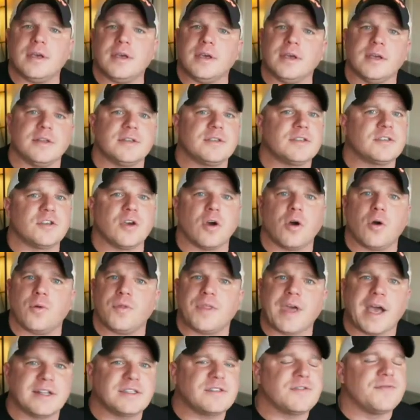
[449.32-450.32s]
And so
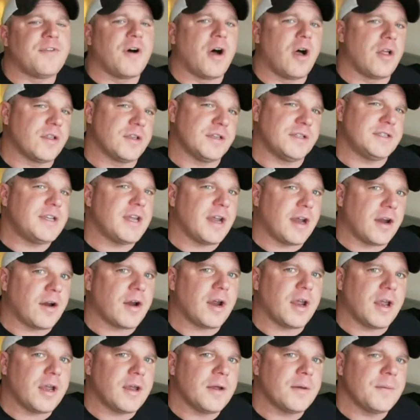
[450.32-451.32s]
that's
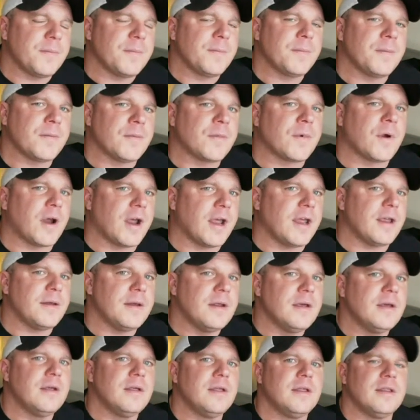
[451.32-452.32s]
voluntary, right?
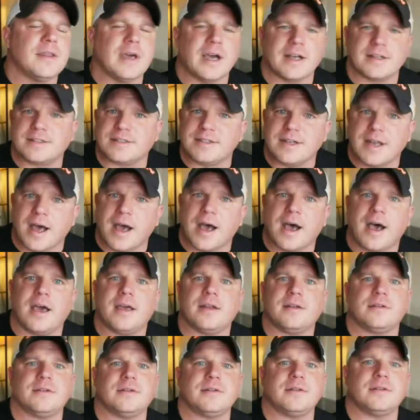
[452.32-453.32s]
That's
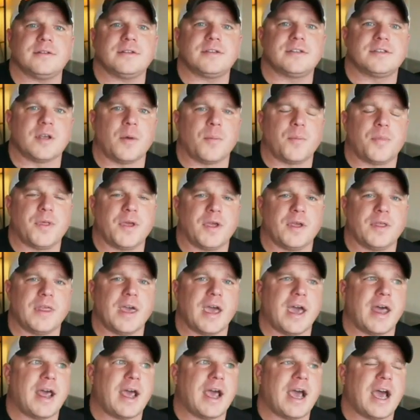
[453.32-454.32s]
not something
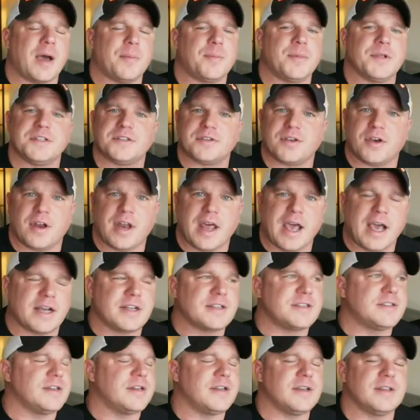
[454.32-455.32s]
that happens on
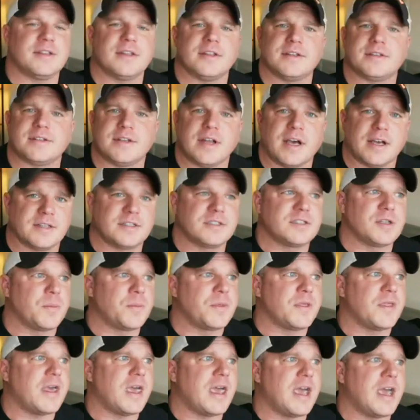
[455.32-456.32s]
accident. That's not
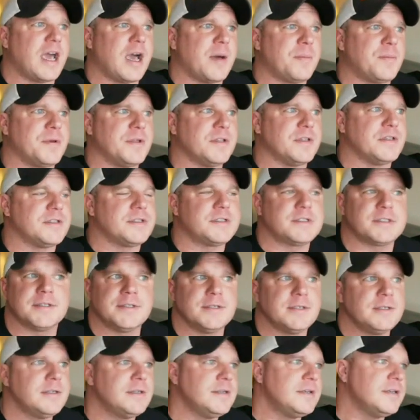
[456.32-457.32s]
something that happens
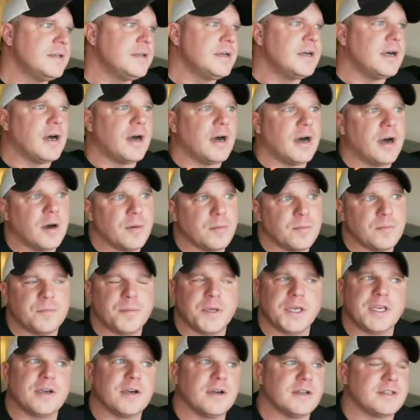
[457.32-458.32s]

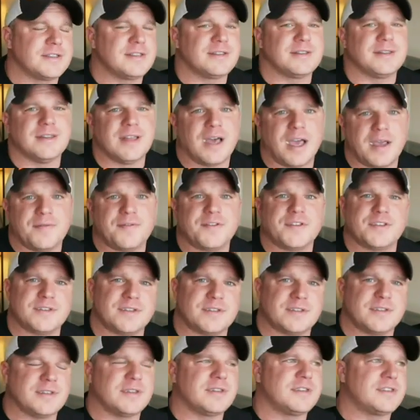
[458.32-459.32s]
because
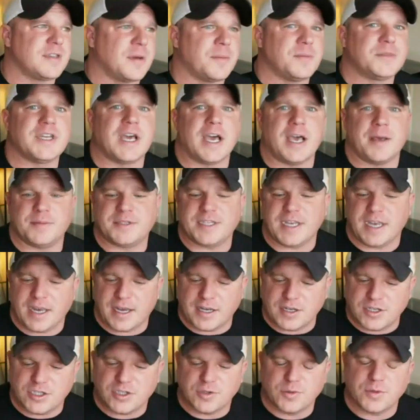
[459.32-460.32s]
life's sometimes
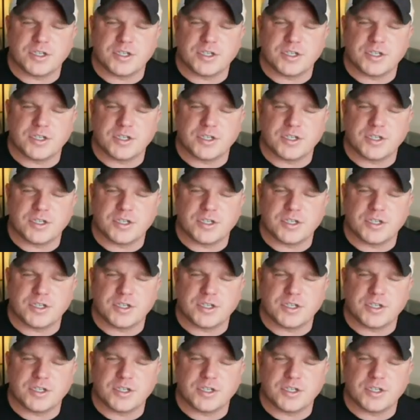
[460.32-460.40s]
hand